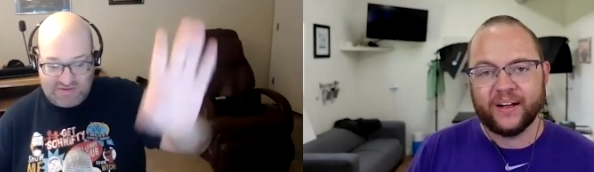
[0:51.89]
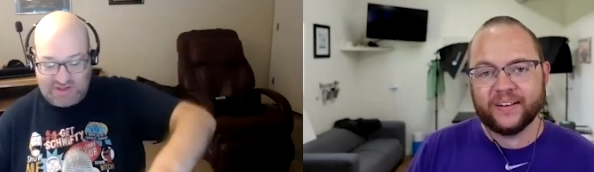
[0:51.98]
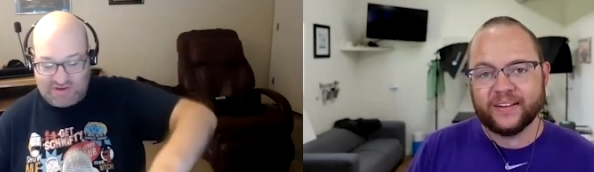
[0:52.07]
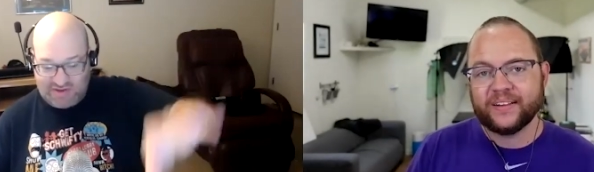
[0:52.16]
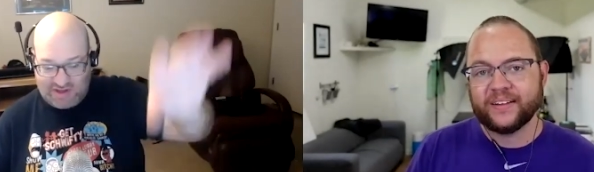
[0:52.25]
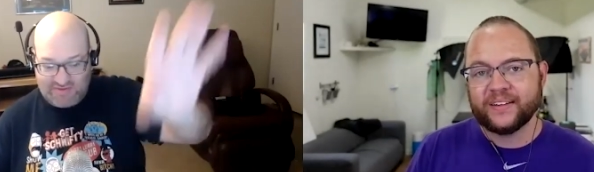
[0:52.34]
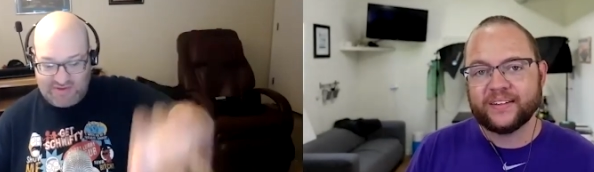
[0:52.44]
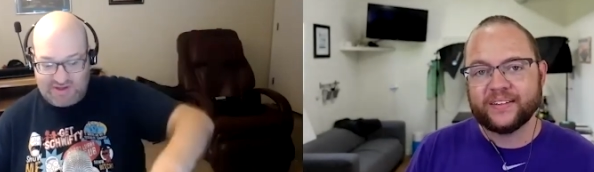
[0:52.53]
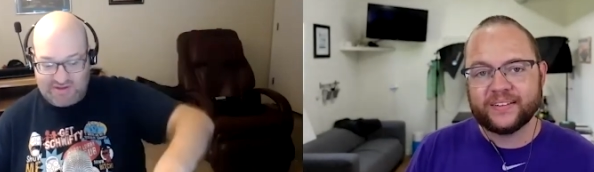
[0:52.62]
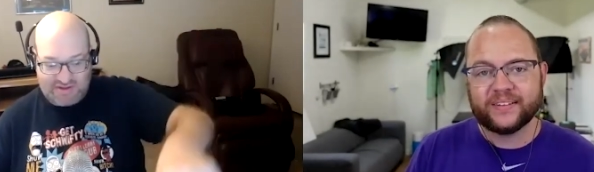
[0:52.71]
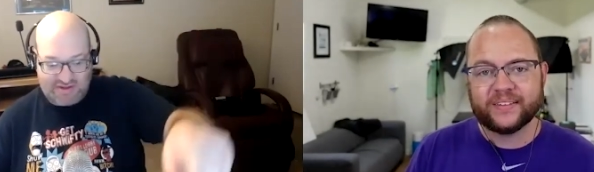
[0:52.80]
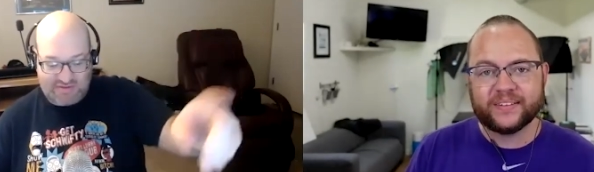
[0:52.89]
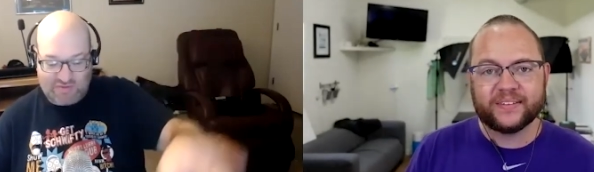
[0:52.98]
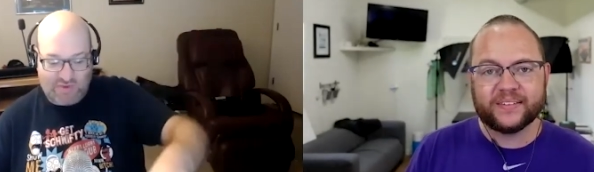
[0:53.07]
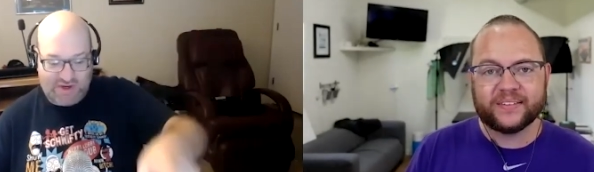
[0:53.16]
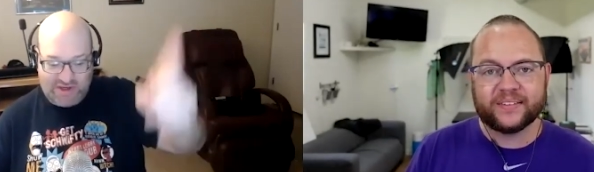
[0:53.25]
Speaker 1: you know, the the the, the
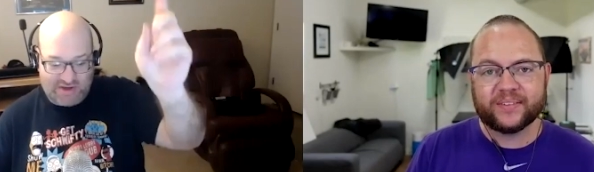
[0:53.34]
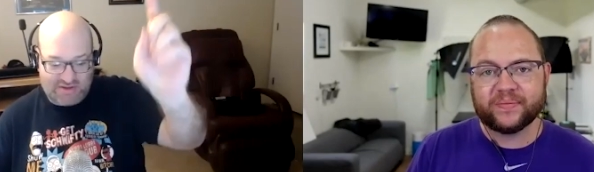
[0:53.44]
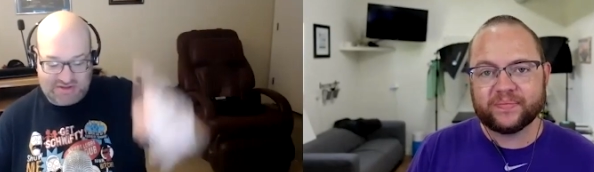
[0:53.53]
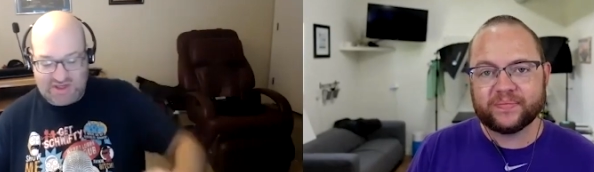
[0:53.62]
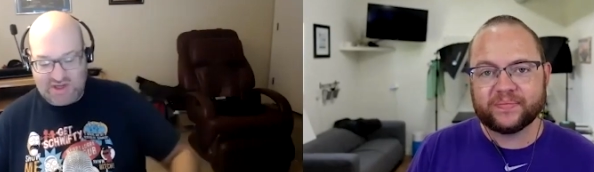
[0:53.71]
Windows